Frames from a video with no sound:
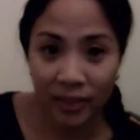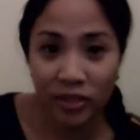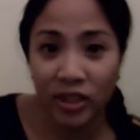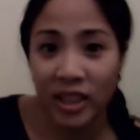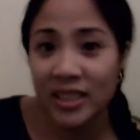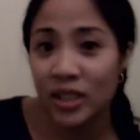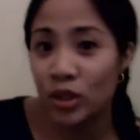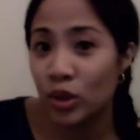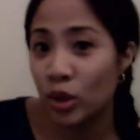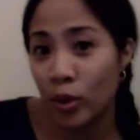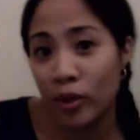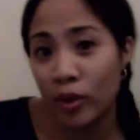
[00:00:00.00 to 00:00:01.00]
If you guys don't
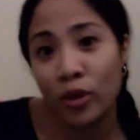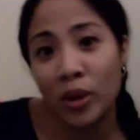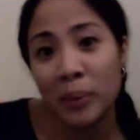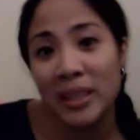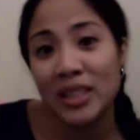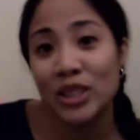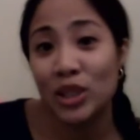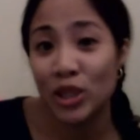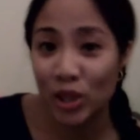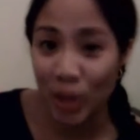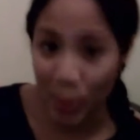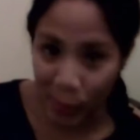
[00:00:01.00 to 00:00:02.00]
know what form is, you're in
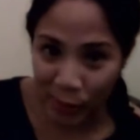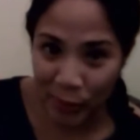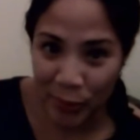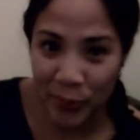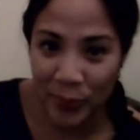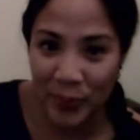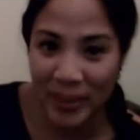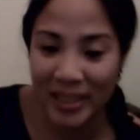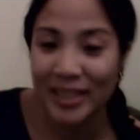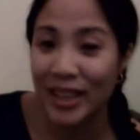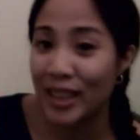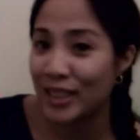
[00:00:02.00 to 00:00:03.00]
trouble,
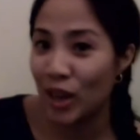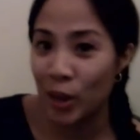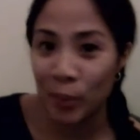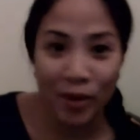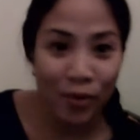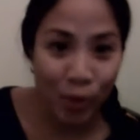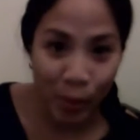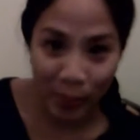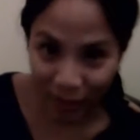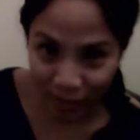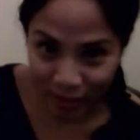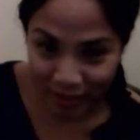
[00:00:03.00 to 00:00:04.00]
because I talk about forming
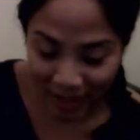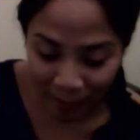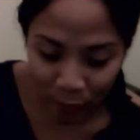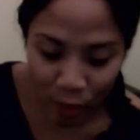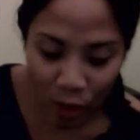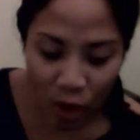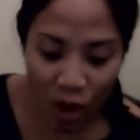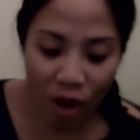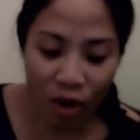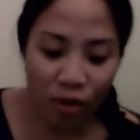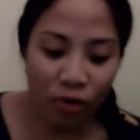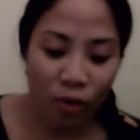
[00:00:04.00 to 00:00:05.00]
all the time.
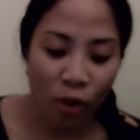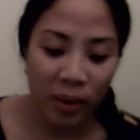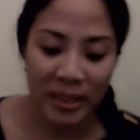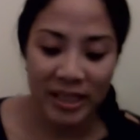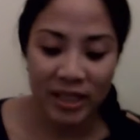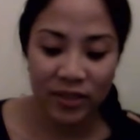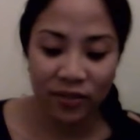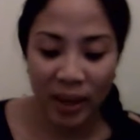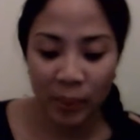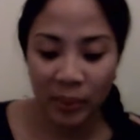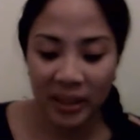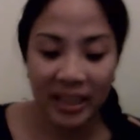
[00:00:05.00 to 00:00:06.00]
Form is
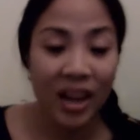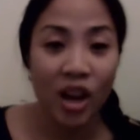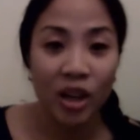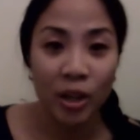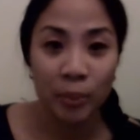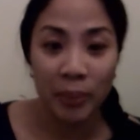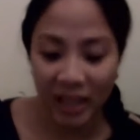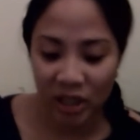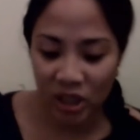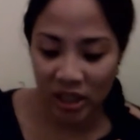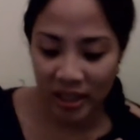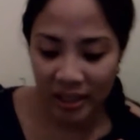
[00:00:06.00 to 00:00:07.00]
family,
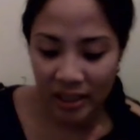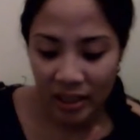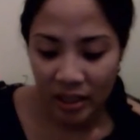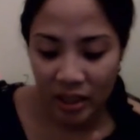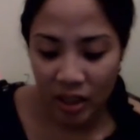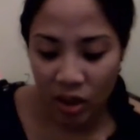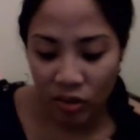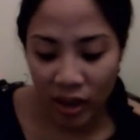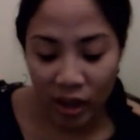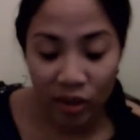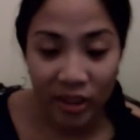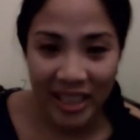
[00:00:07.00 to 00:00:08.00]
occupation,
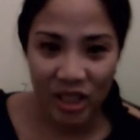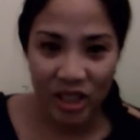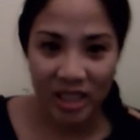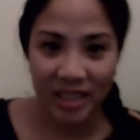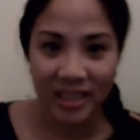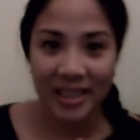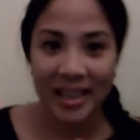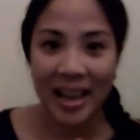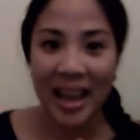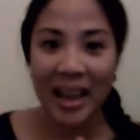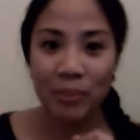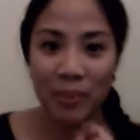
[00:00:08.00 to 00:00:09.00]
recreation,
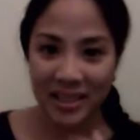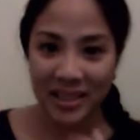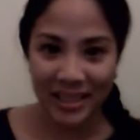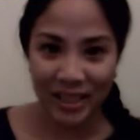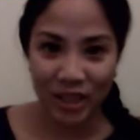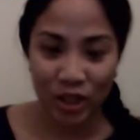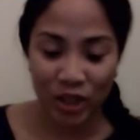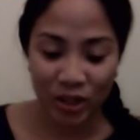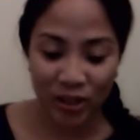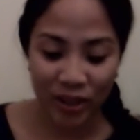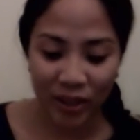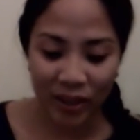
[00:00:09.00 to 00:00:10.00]
and message,
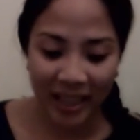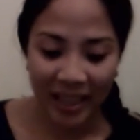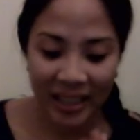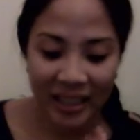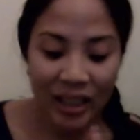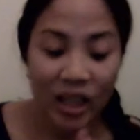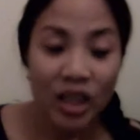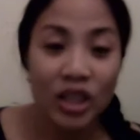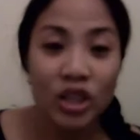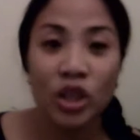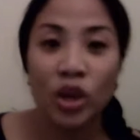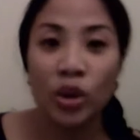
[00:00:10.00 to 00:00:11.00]
okay?
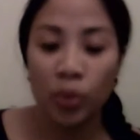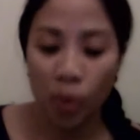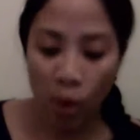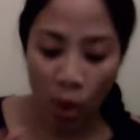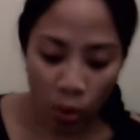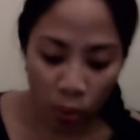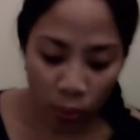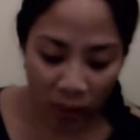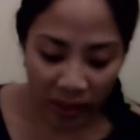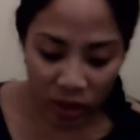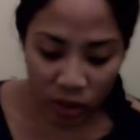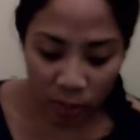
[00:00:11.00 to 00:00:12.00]
So
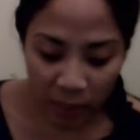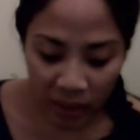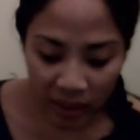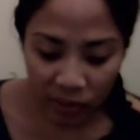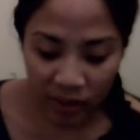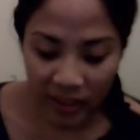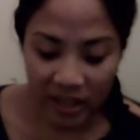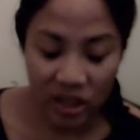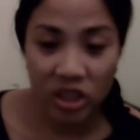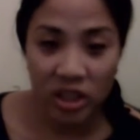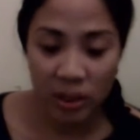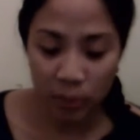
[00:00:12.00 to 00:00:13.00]
when you're building
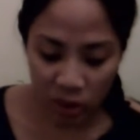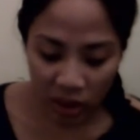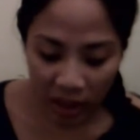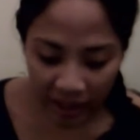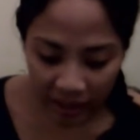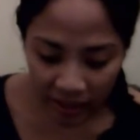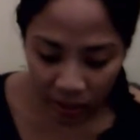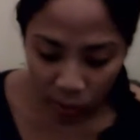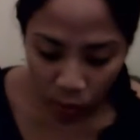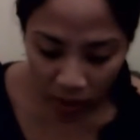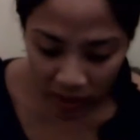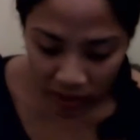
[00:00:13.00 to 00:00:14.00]
relationships, you kind of
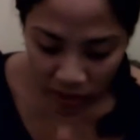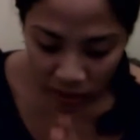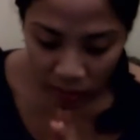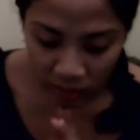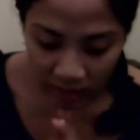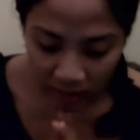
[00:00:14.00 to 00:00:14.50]
want to,